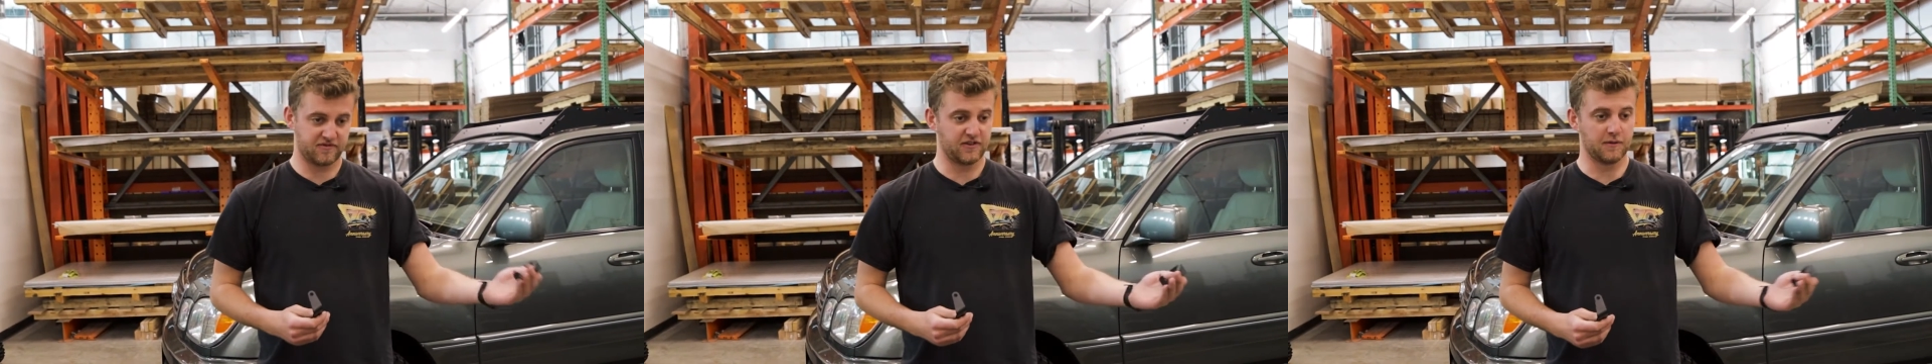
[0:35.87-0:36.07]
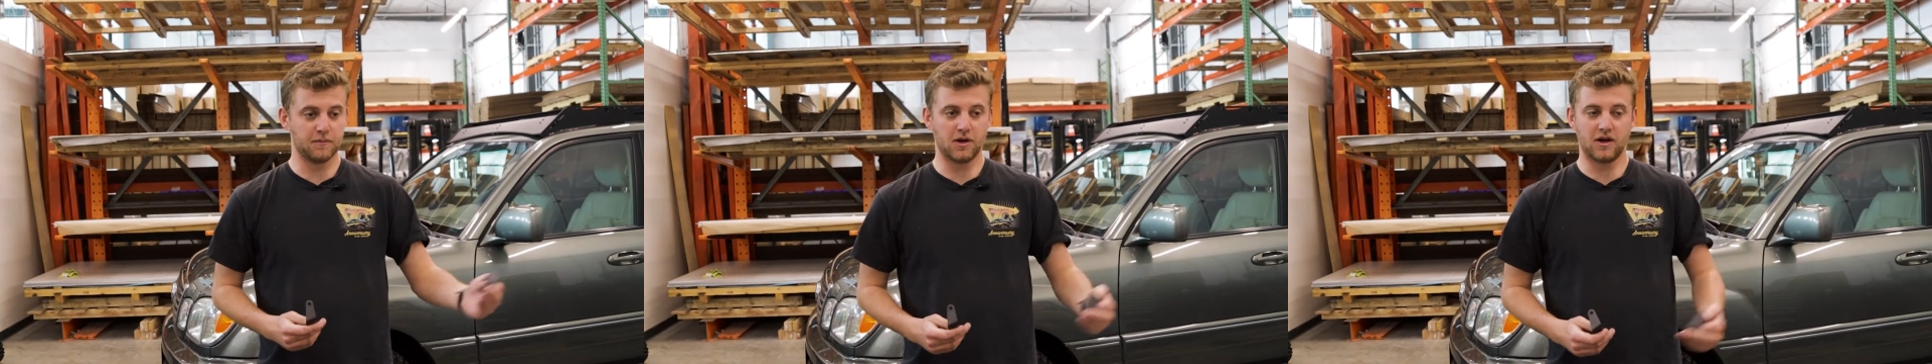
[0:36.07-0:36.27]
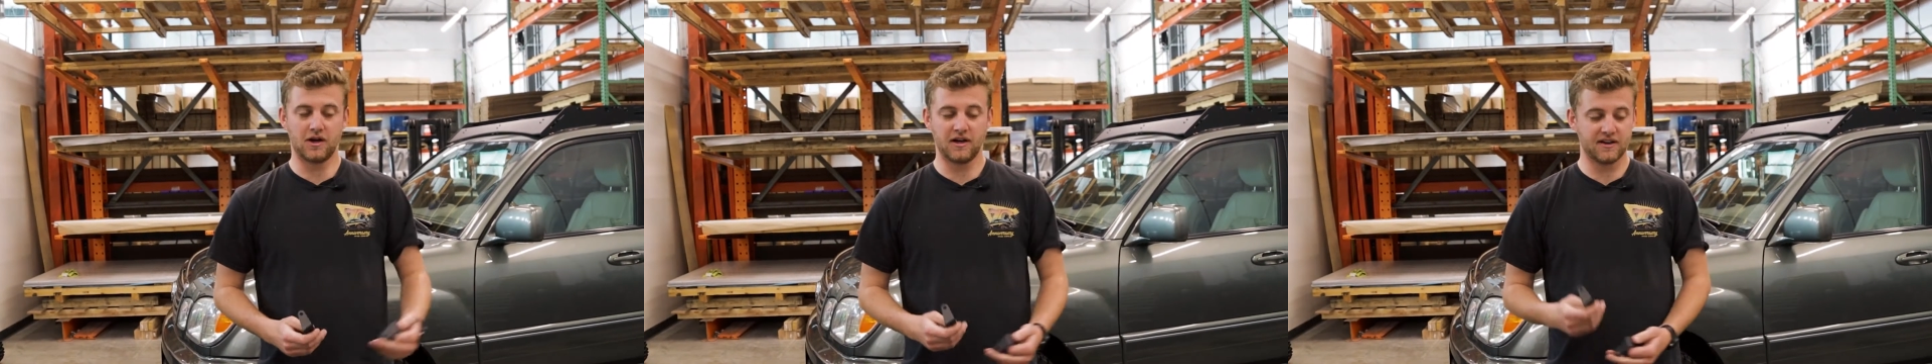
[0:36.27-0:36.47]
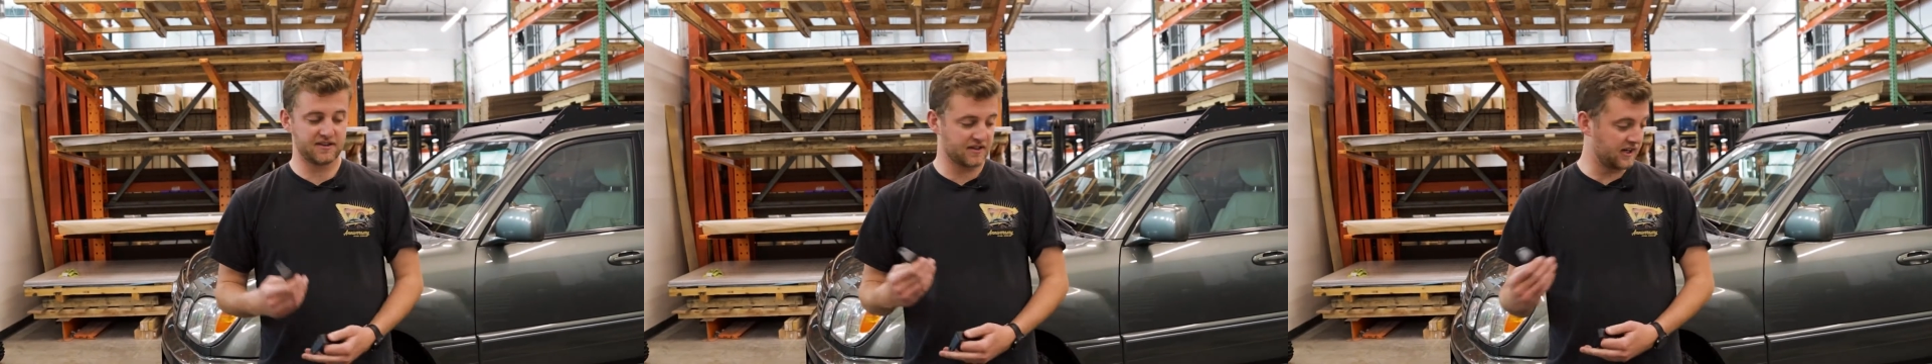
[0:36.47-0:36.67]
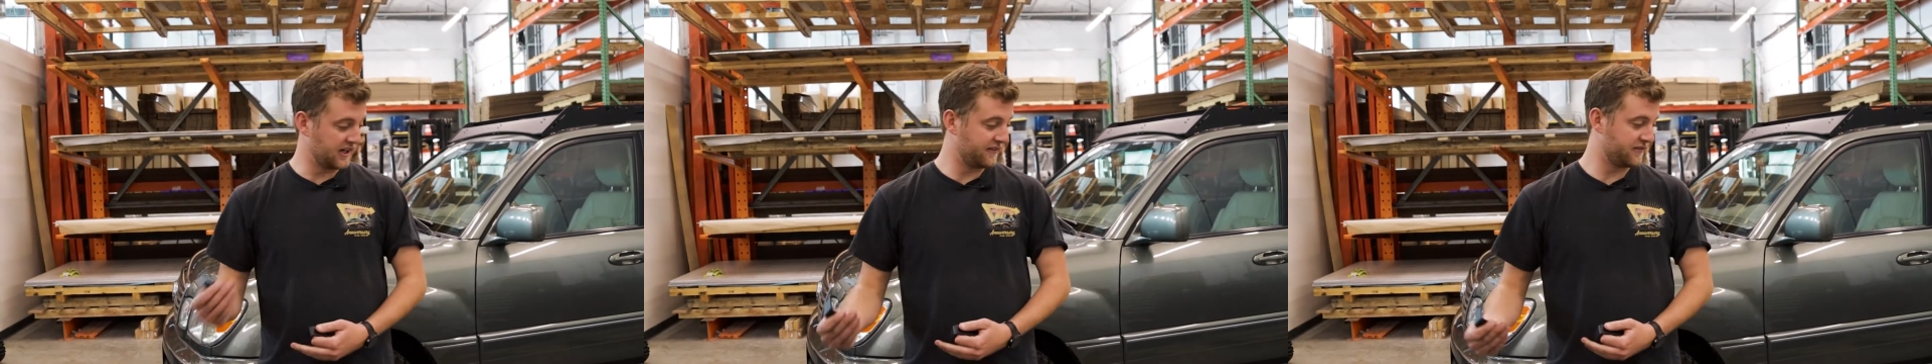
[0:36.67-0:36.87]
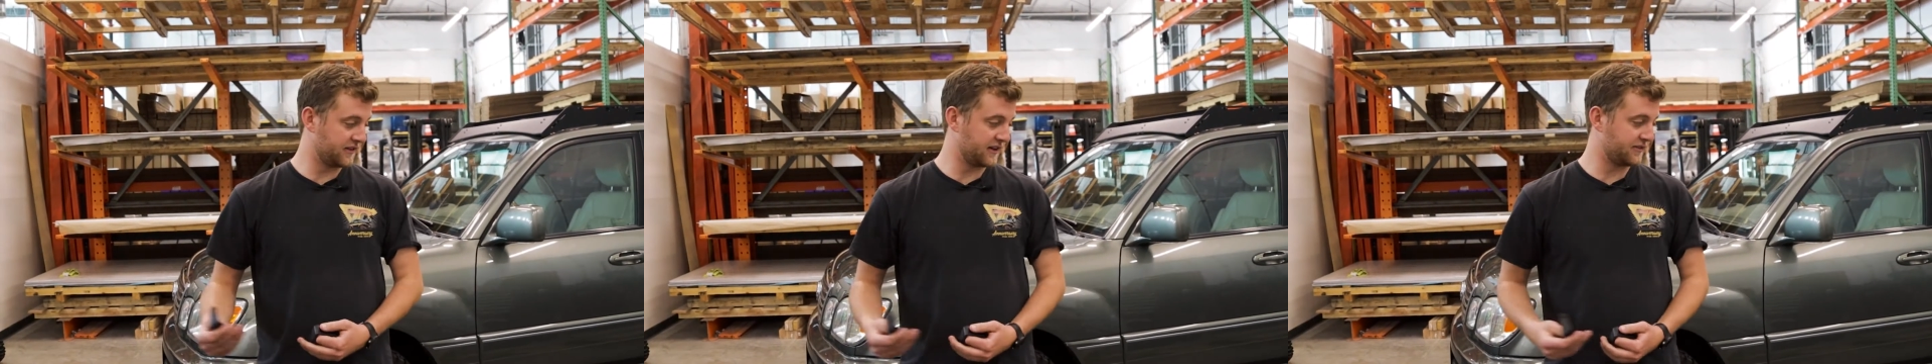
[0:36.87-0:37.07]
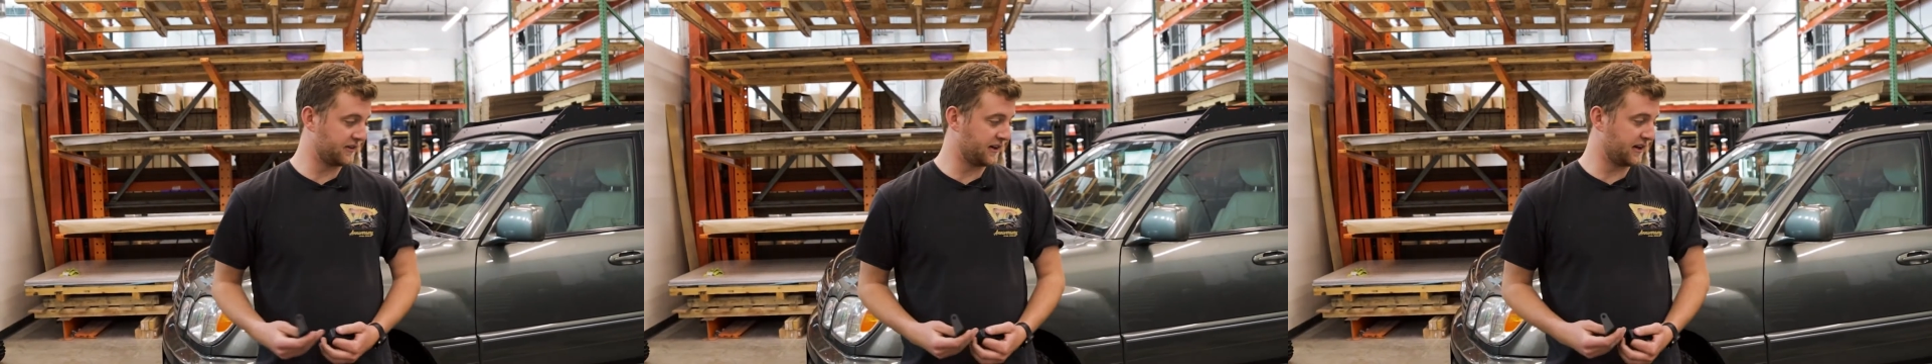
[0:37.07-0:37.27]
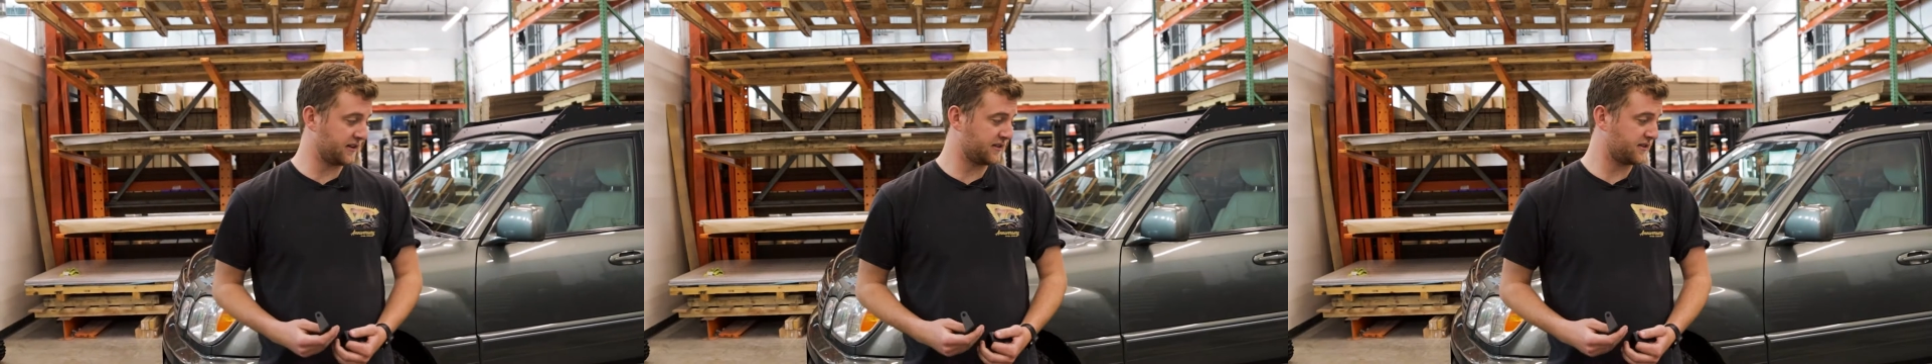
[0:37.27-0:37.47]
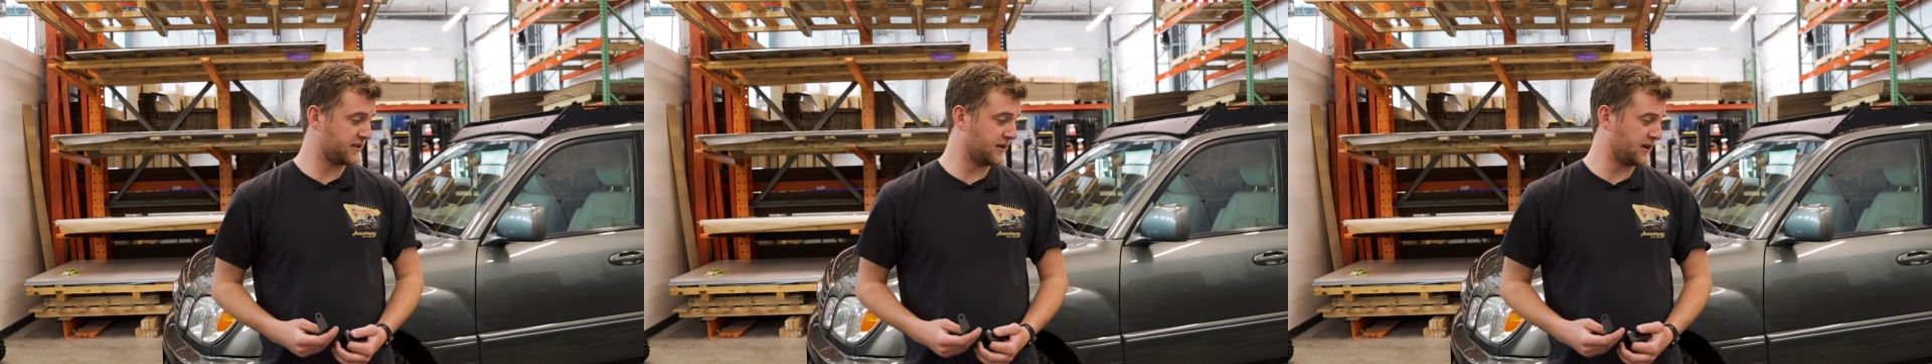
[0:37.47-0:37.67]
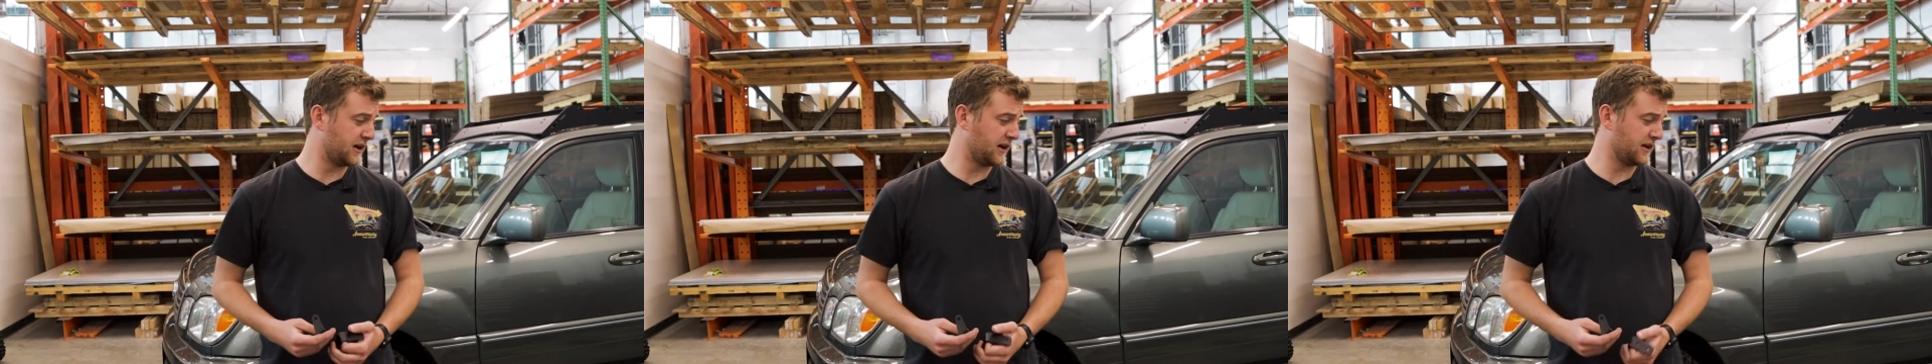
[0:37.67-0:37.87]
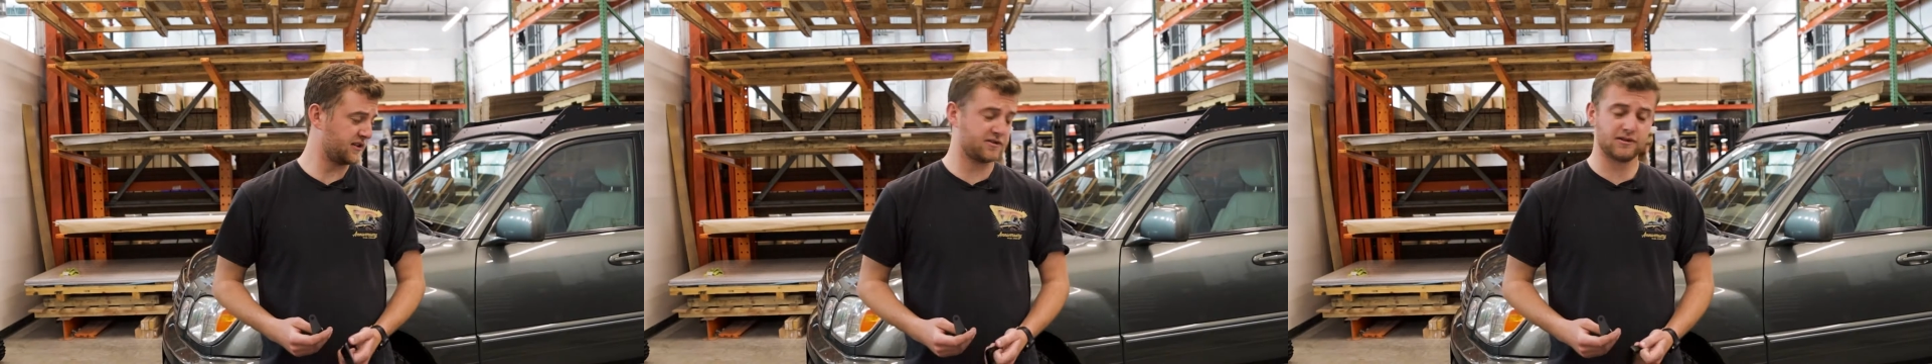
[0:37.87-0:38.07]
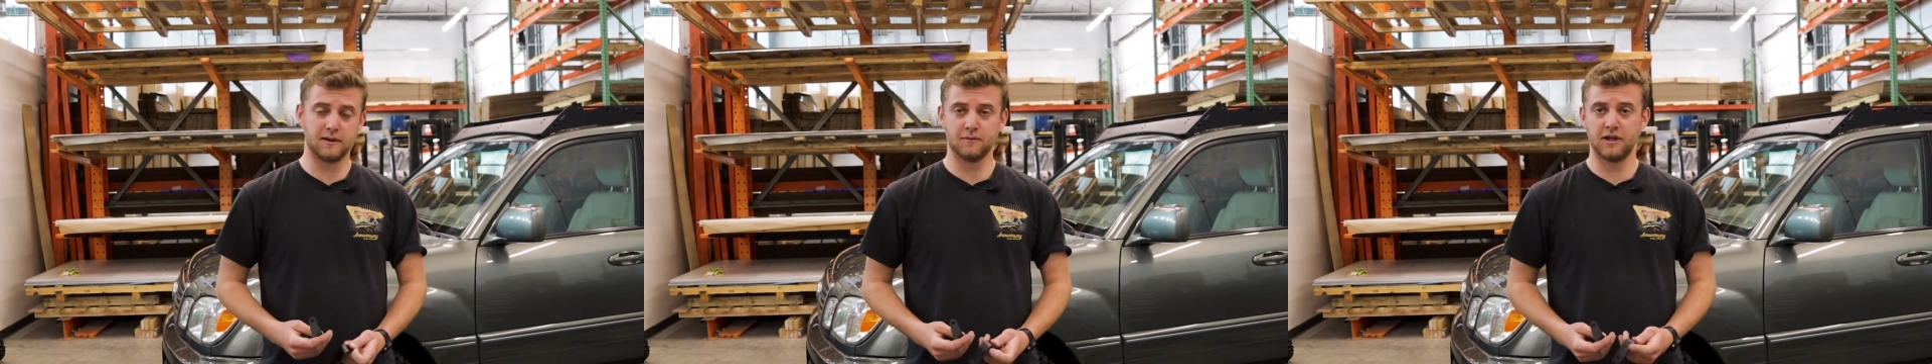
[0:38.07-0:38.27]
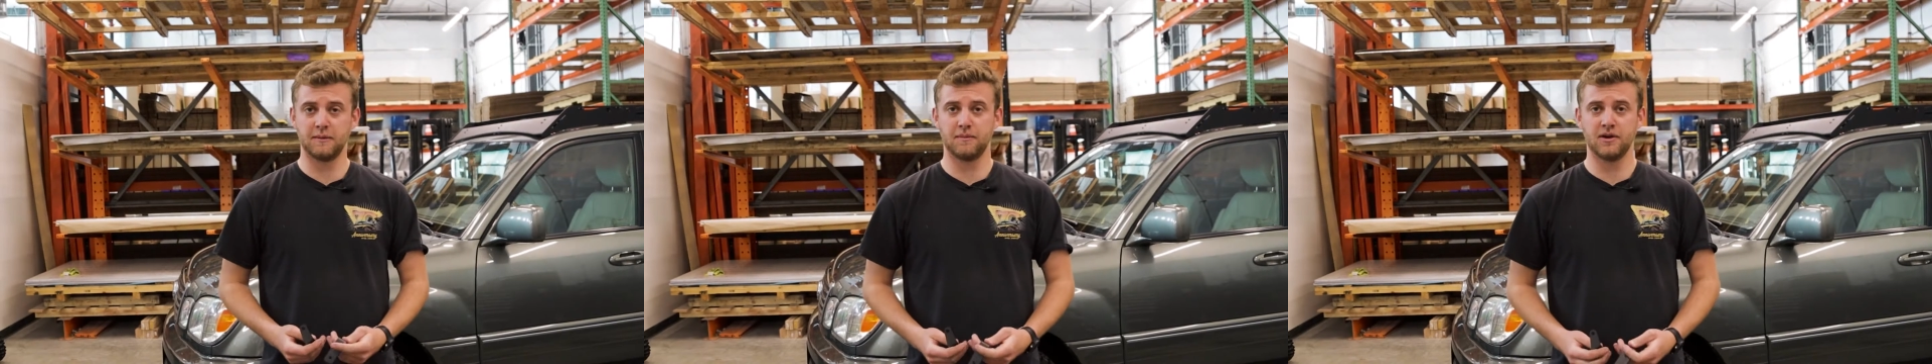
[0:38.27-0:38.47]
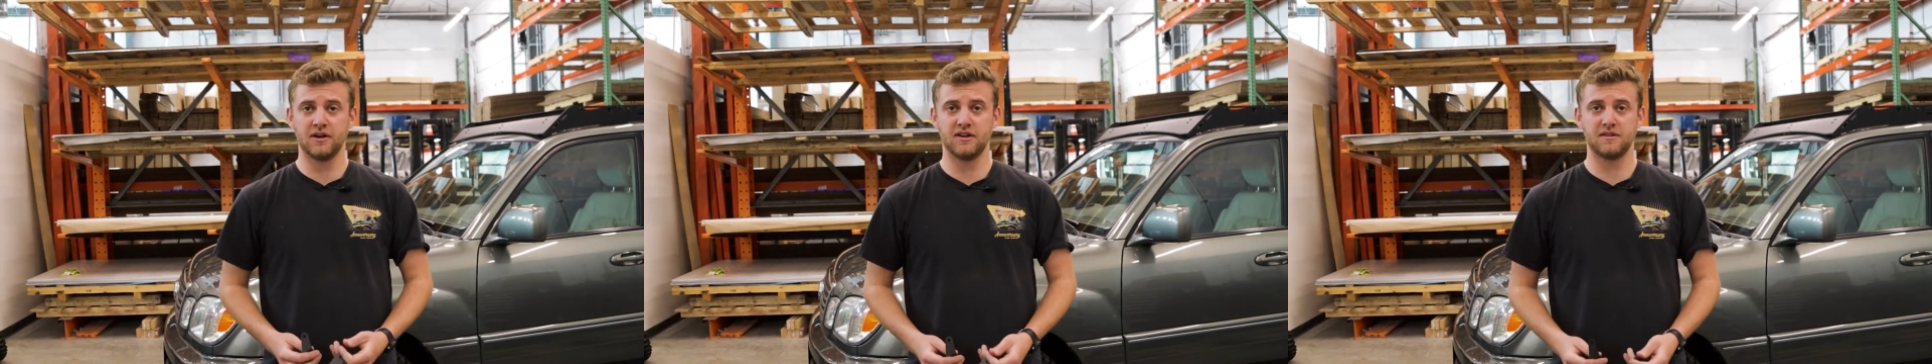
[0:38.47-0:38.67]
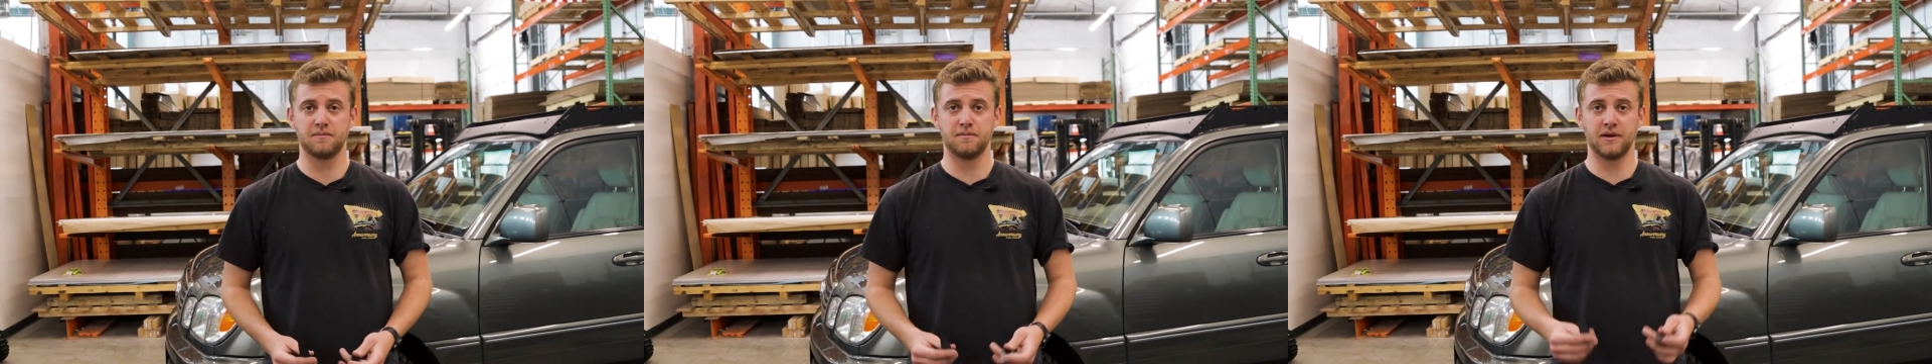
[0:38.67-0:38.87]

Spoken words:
for Baja Design, for different extreme light bars,